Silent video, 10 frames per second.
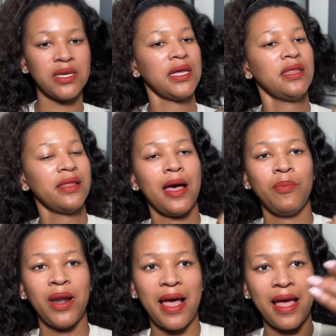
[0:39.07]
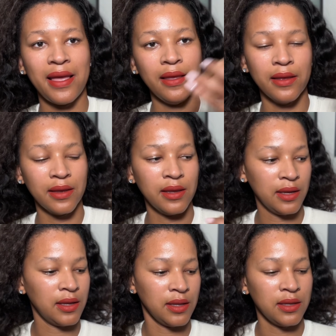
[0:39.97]
can either apply
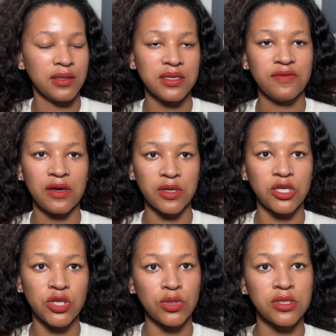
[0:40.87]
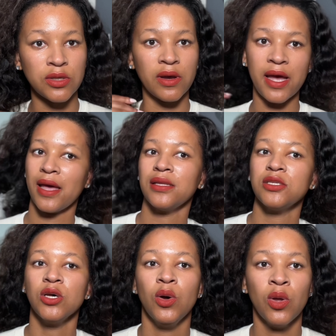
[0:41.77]
this foundation using your
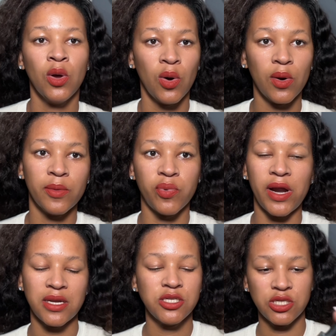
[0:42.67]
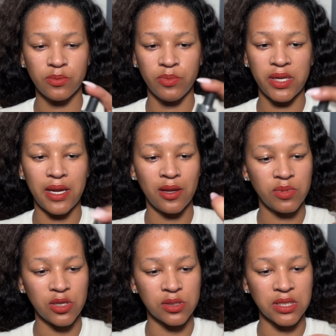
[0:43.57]
hand or a brush, but I'll be
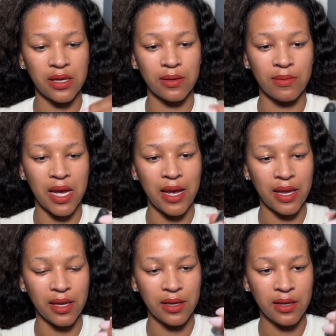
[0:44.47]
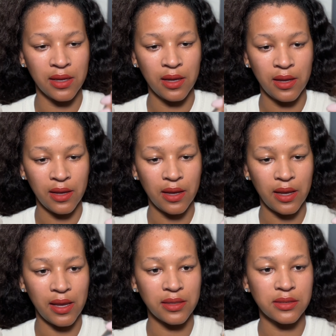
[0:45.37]
using my
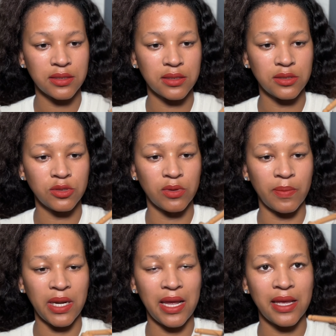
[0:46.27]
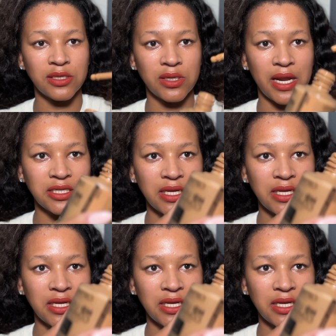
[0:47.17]
hands to apply. So it actually